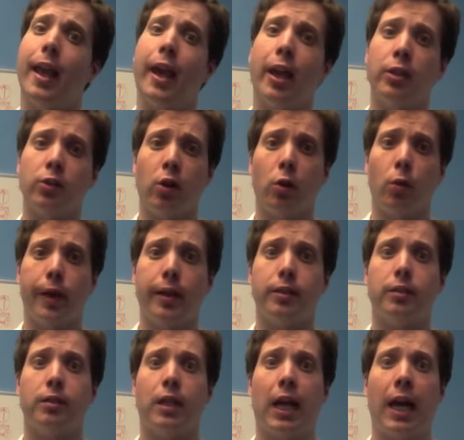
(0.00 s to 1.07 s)
As
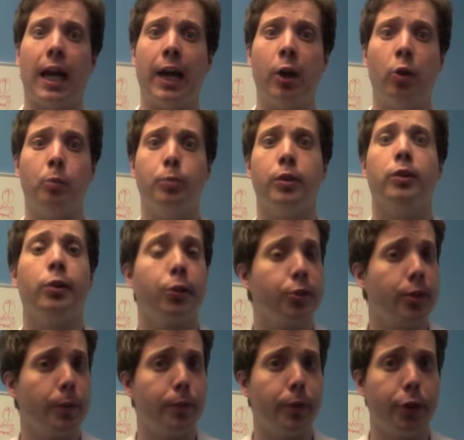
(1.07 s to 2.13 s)
always, I hope you learned
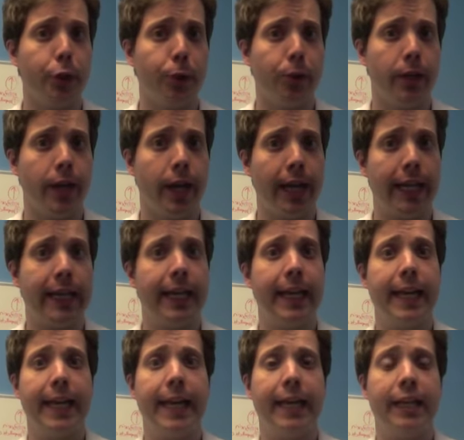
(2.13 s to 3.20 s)
something new today.
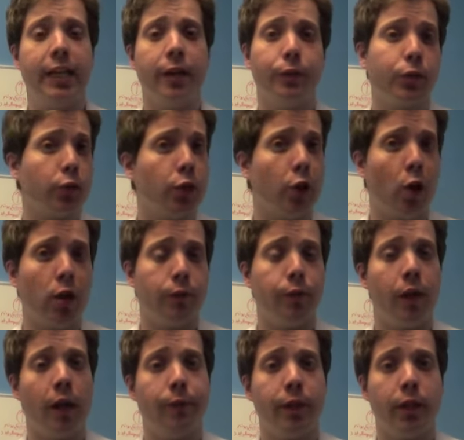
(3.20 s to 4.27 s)
Give us a call if
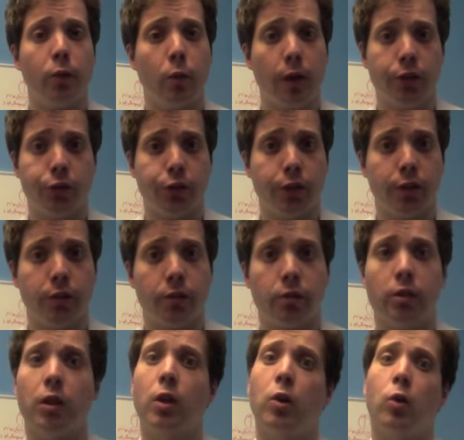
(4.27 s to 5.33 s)
you have any
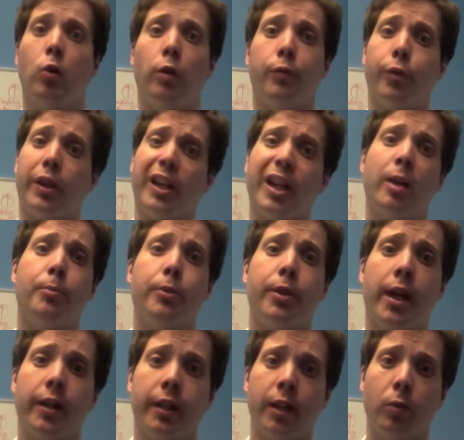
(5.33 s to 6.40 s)
questions, or if we can help you
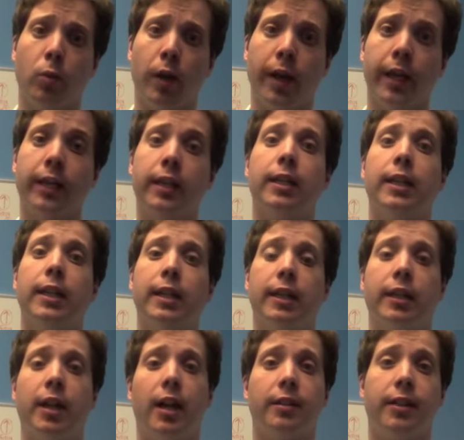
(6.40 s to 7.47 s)
out in any way.
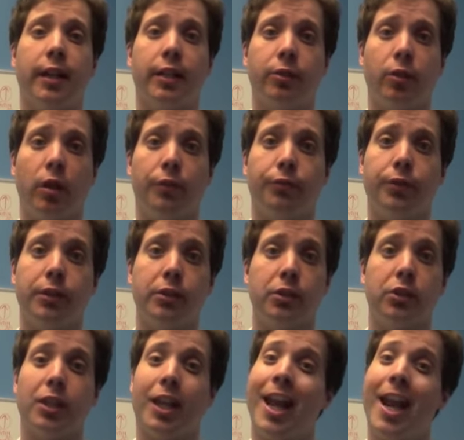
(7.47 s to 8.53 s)
Contact our
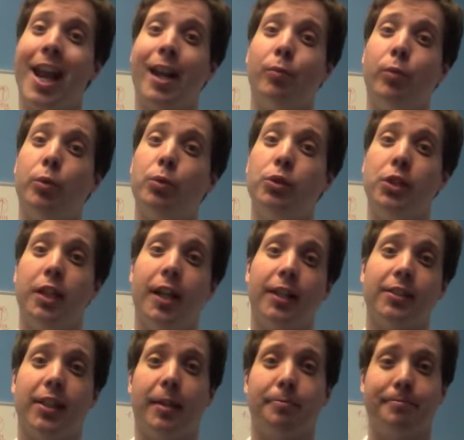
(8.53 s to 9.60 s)
office, and we will see you
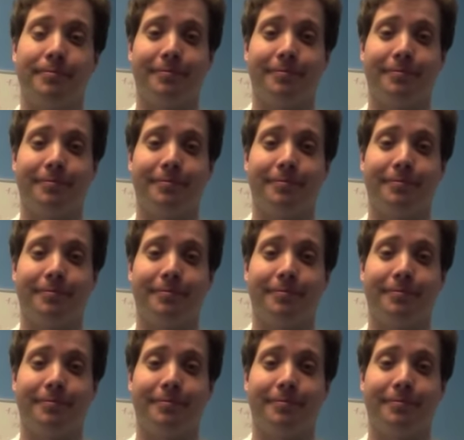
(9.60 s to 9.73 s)
next time.